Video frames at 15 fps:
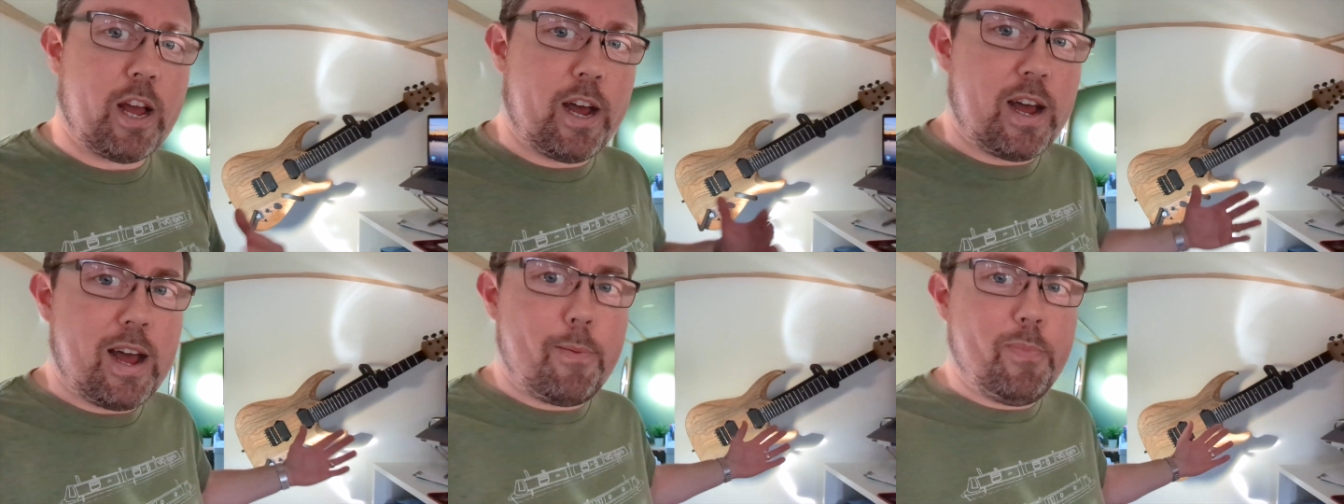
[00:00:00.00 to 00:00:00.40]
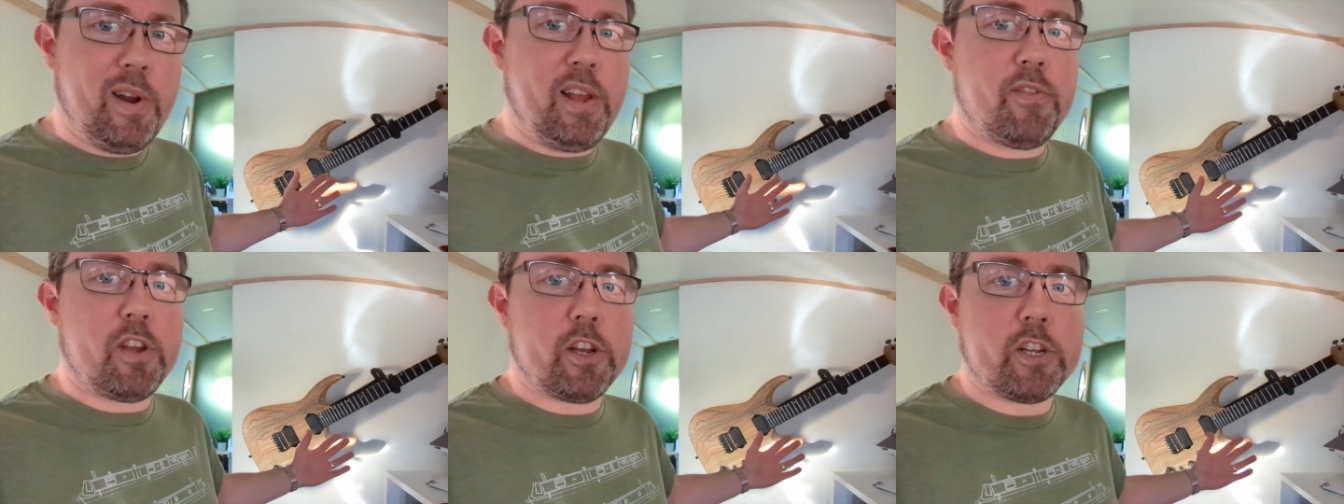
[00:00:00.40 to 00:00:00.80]
I, I
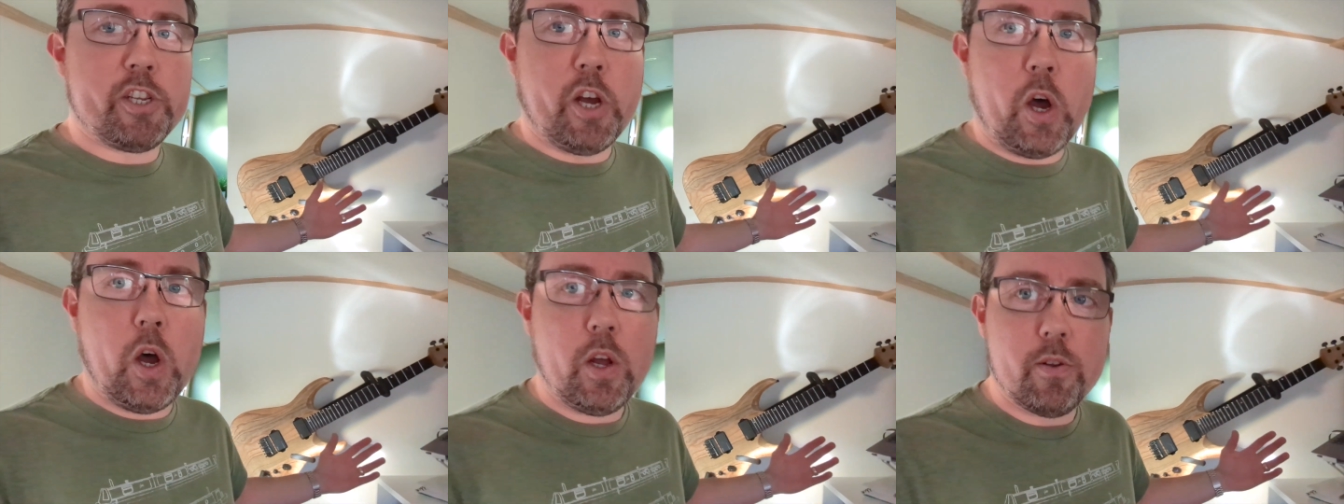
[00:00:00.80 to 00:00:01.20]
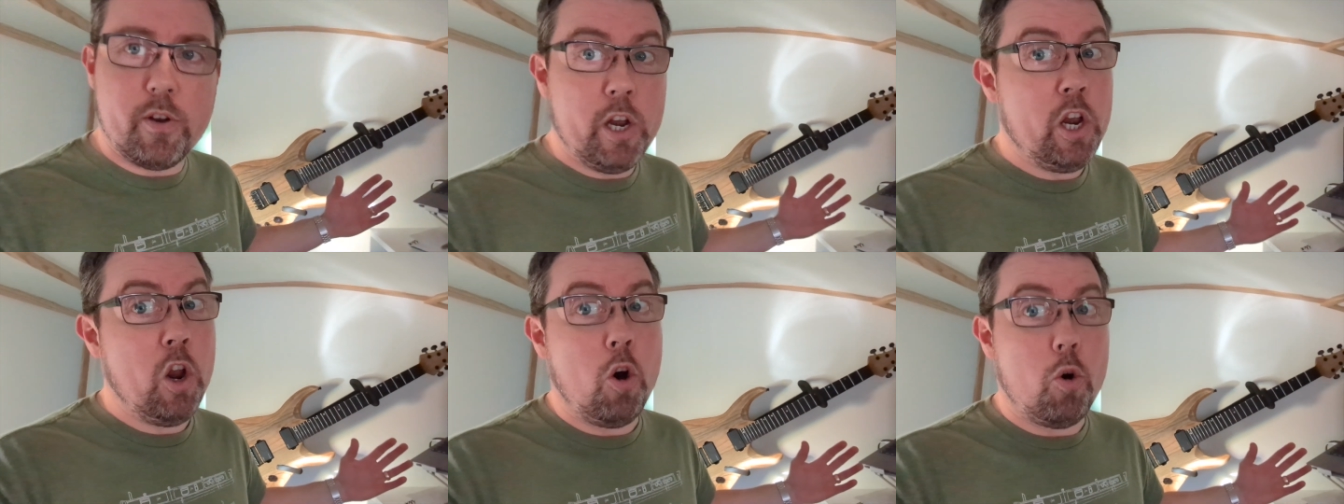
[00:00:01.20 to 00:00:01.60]
play the guitar,
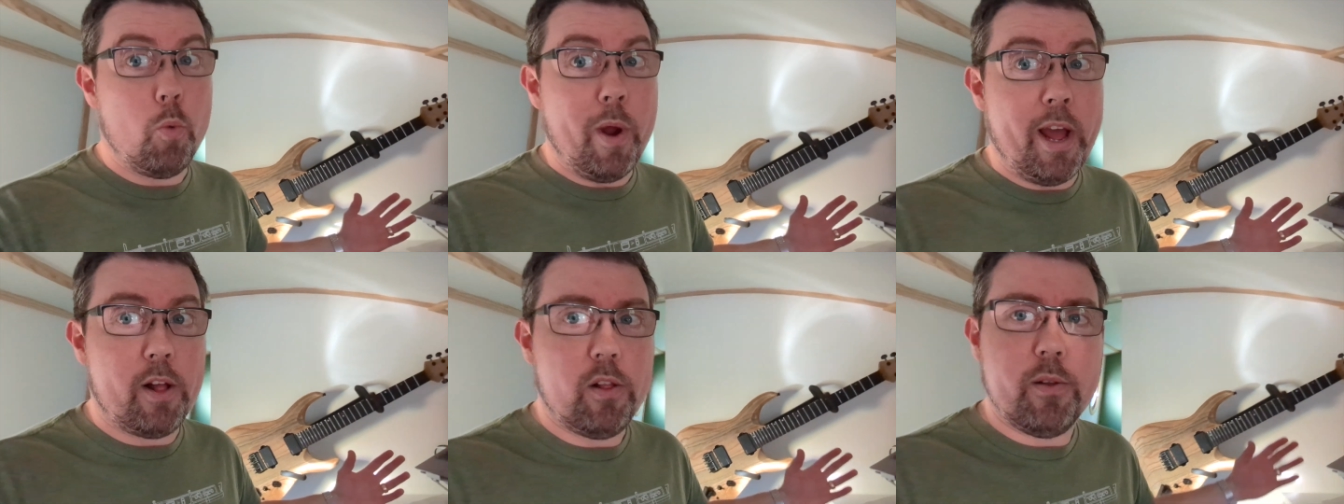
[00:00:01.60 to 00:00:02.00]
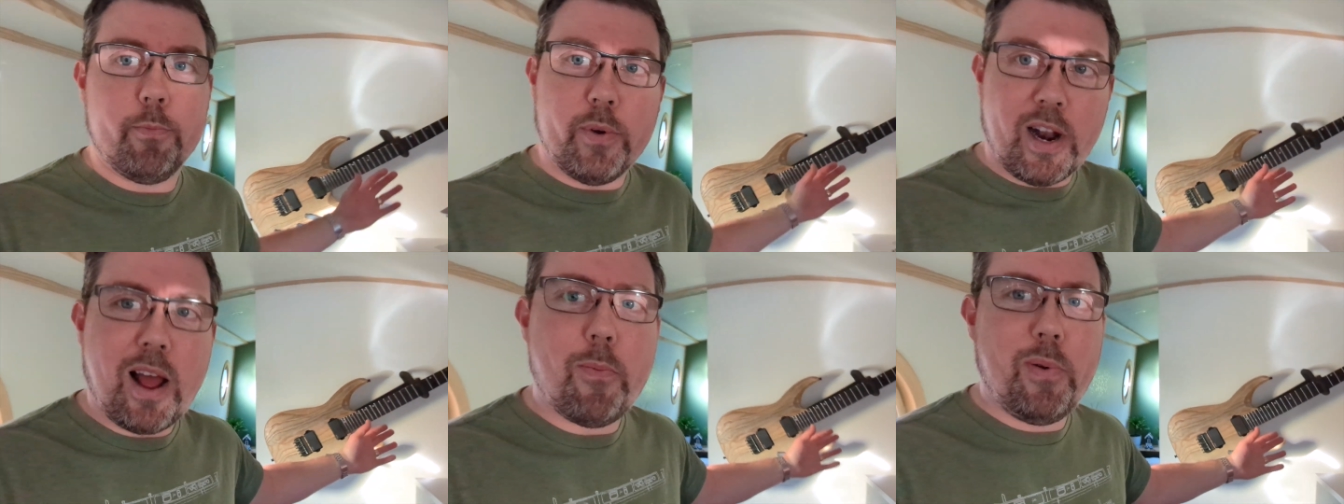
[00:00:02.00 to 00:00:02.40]
not well,
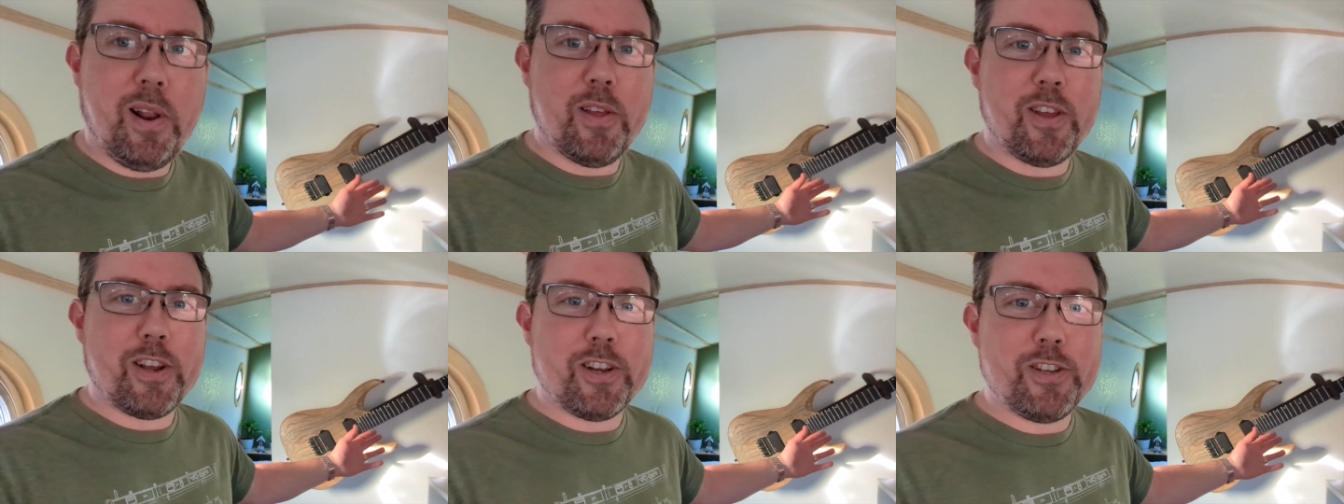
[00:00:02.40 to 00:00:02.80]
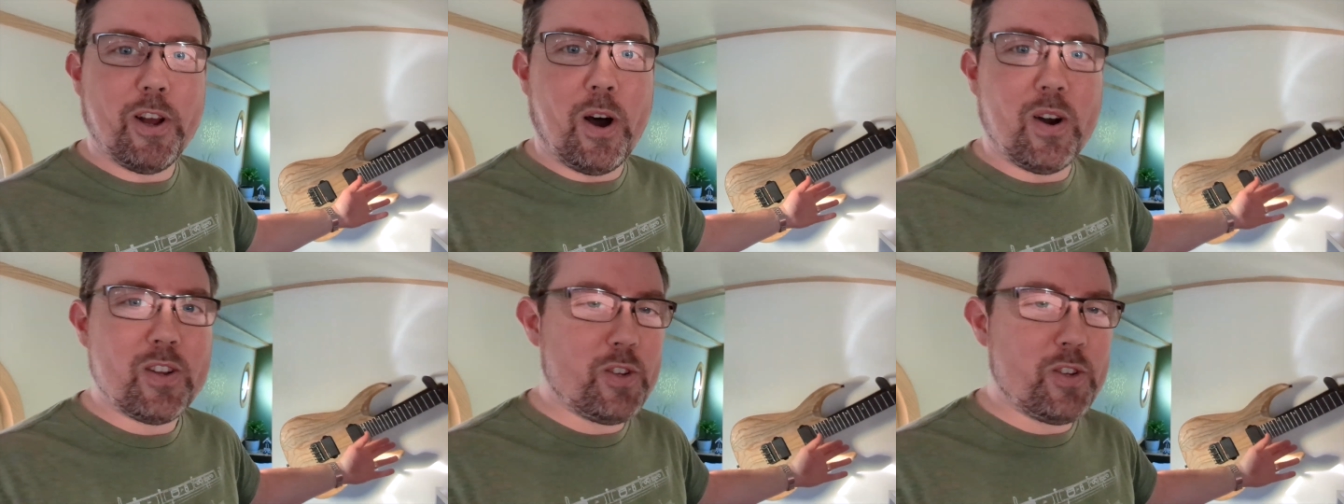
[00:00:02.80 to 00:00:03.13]
but I play the guitar.